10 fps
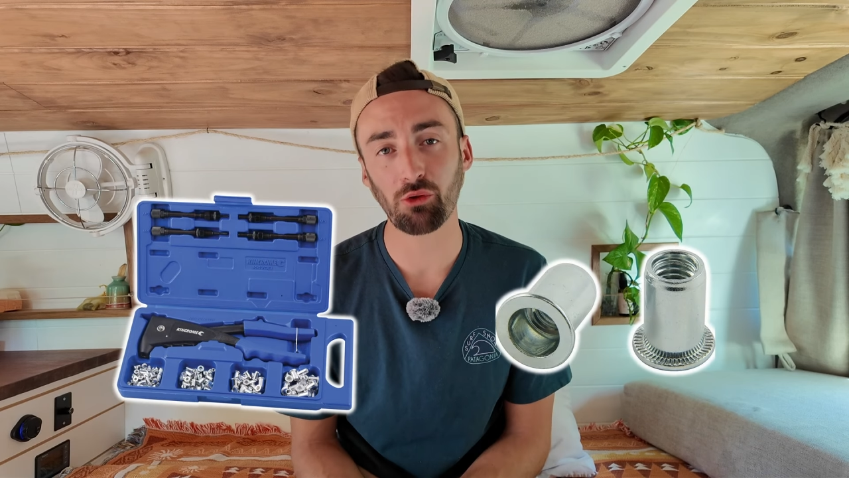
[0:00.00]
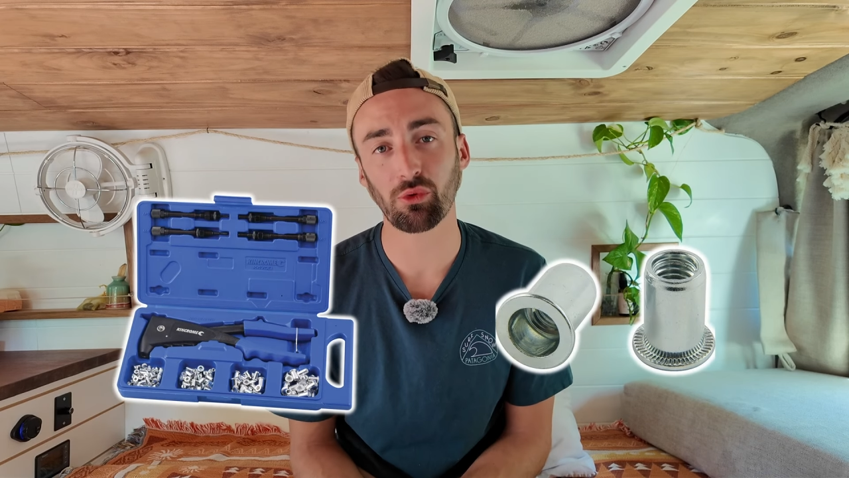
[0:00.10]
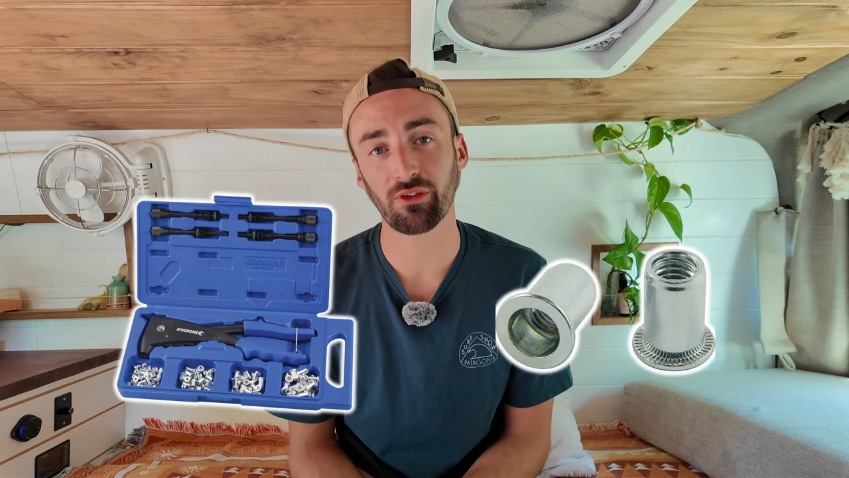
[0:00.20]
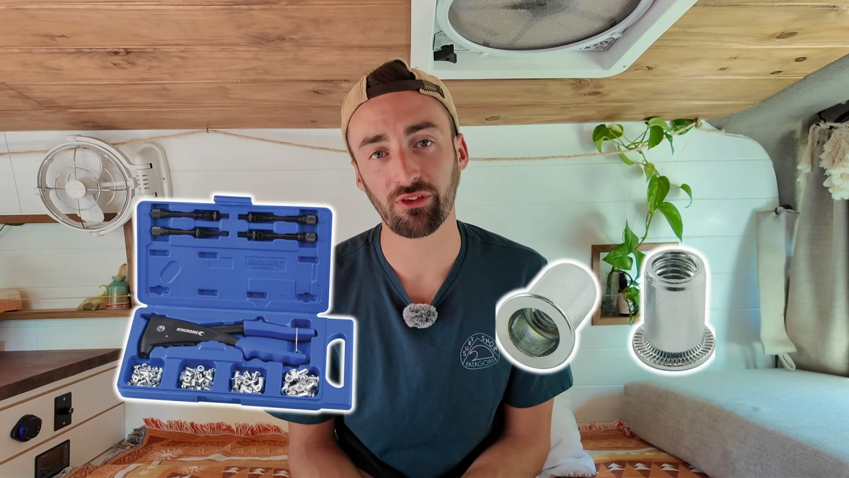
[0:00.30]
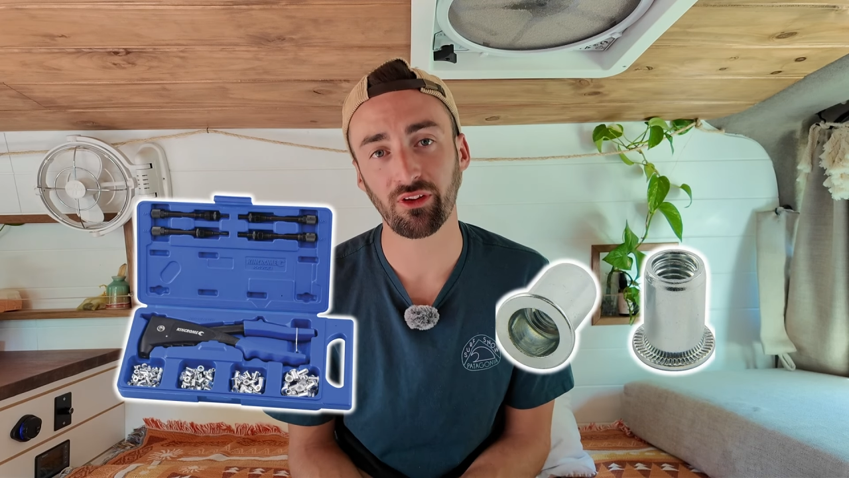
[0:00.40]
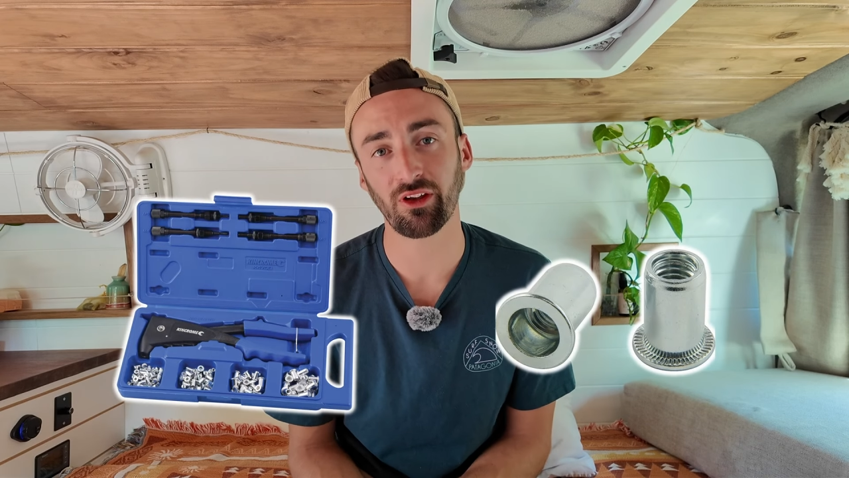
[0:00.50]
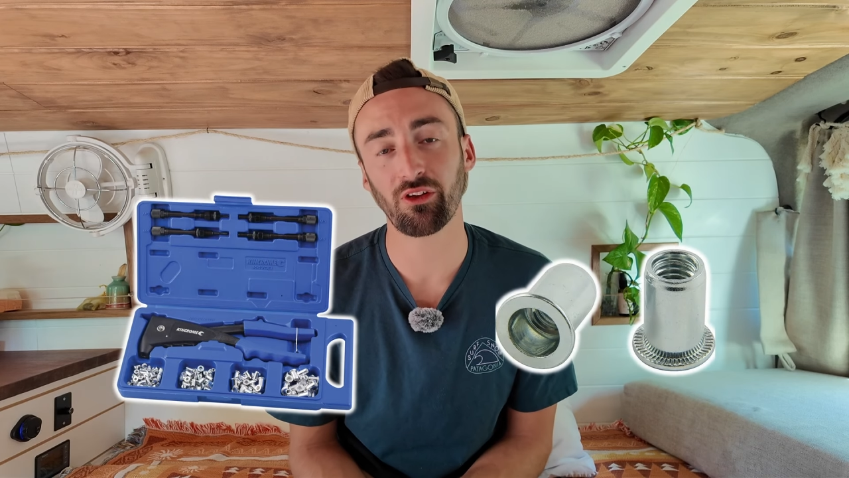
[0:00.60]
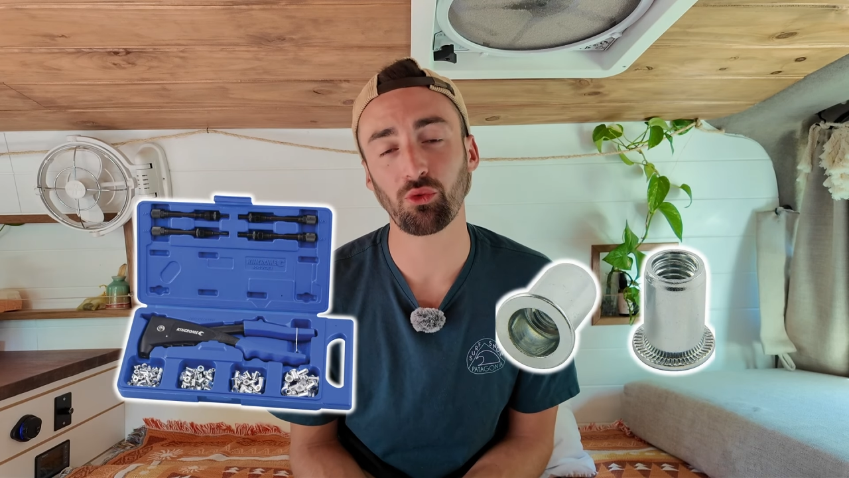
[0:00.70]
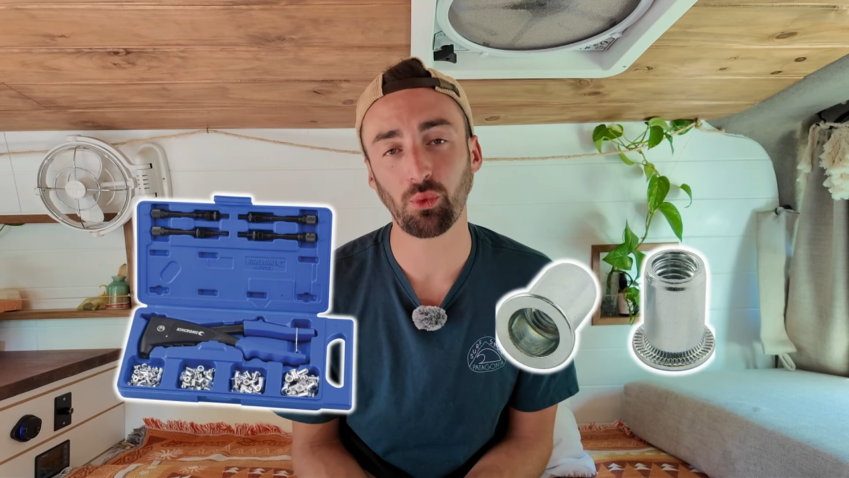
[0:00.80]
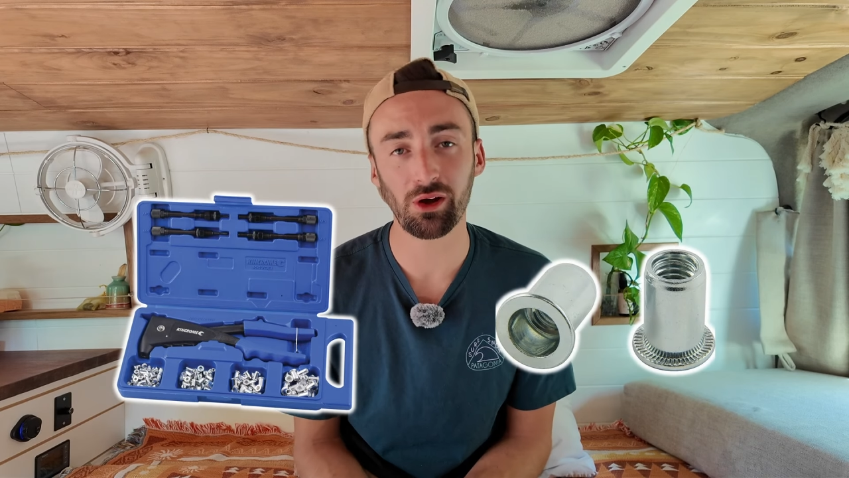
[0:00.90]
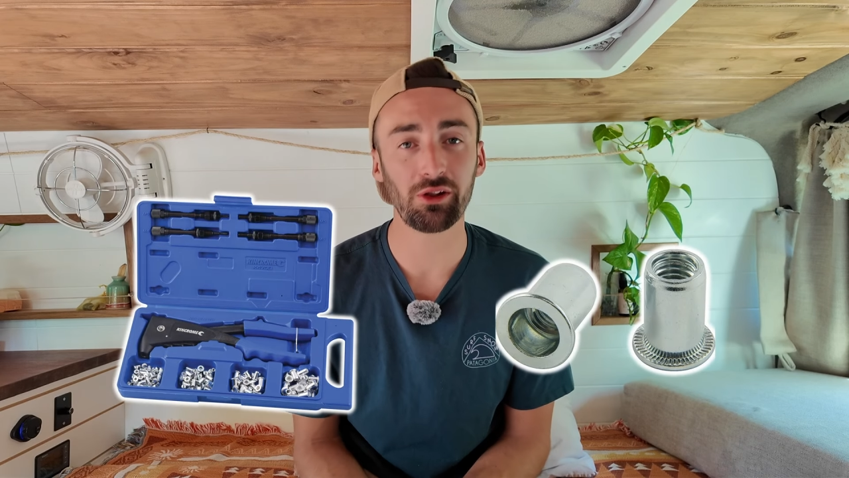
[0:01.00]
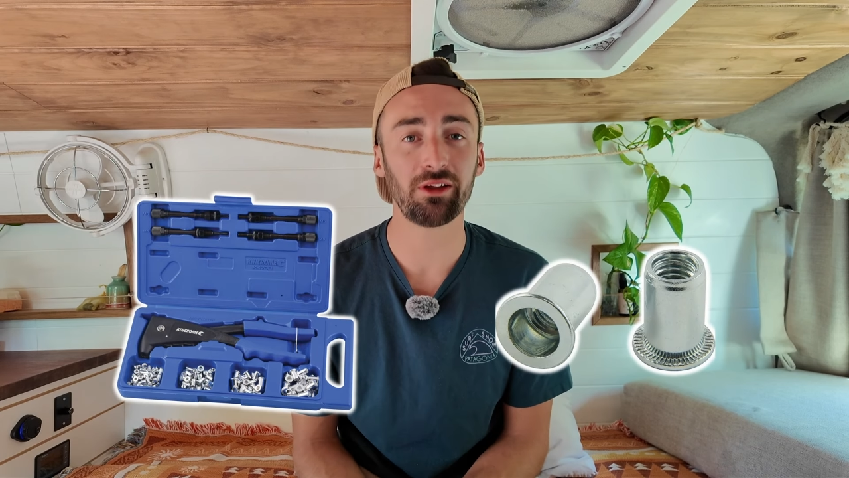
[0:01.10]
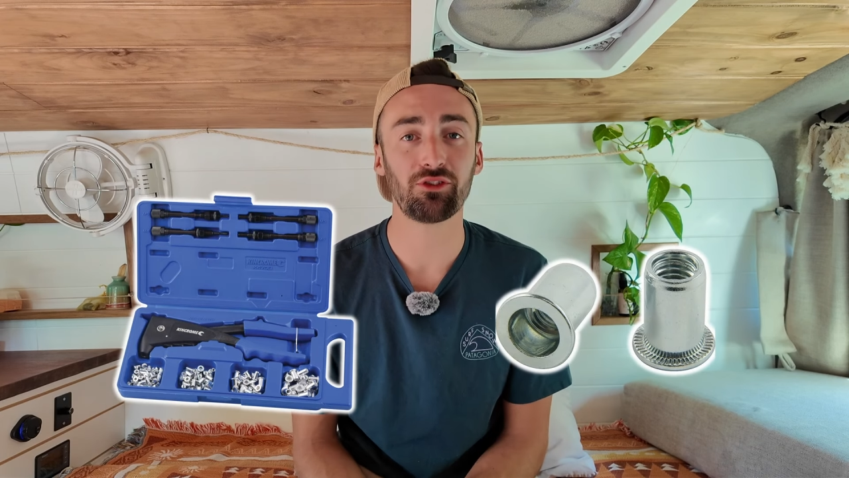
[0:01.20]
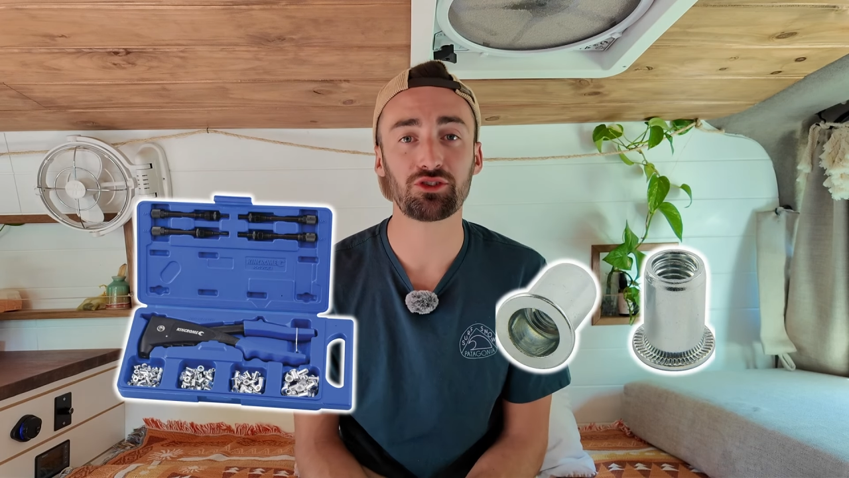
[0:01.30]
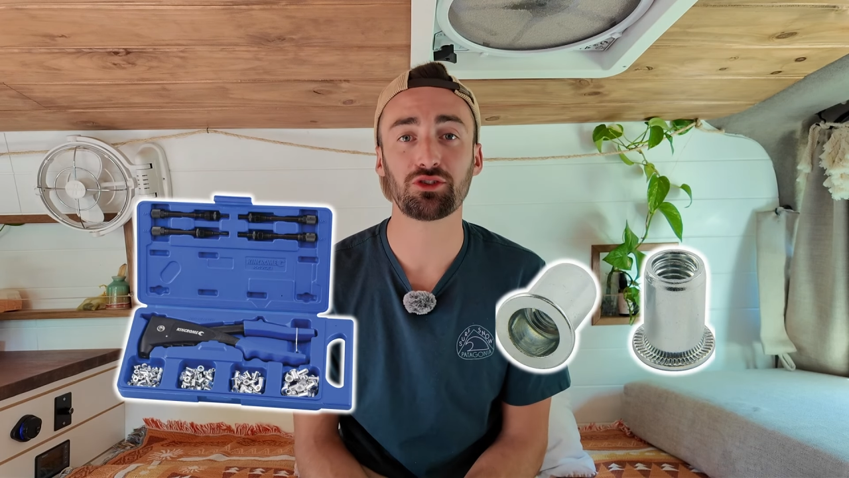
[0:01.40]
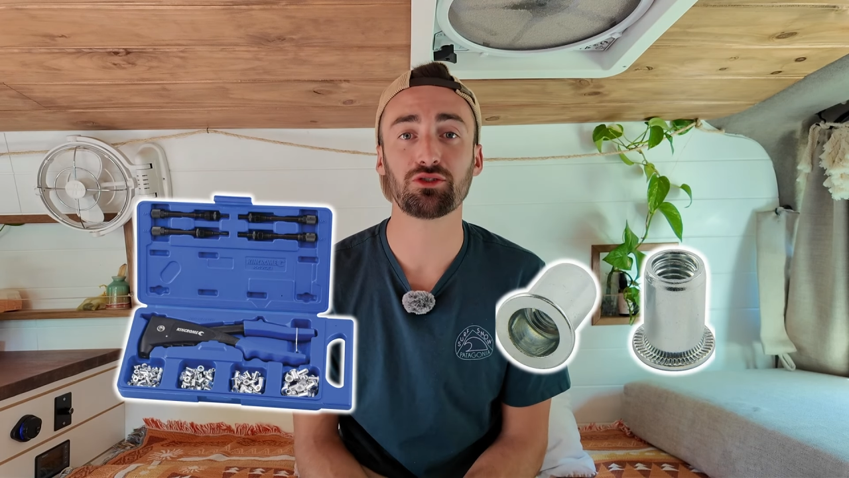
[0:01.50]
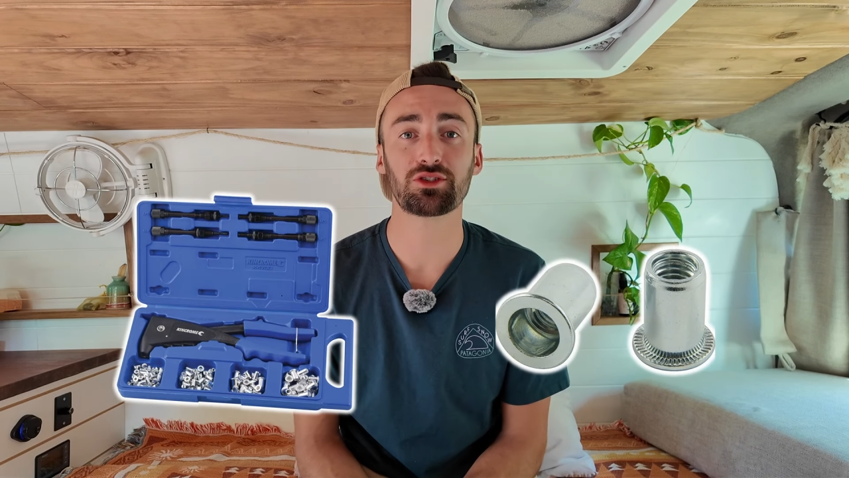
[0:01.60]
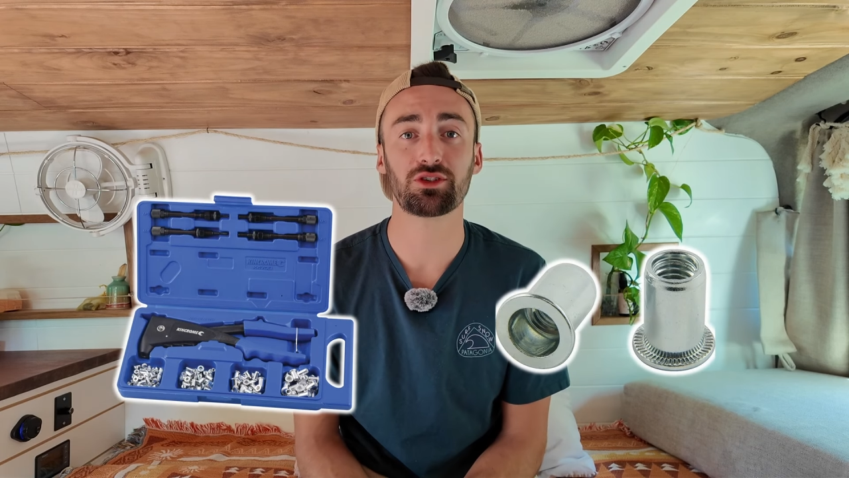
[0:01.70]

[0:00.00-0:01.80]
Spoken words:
riveter as well if you choose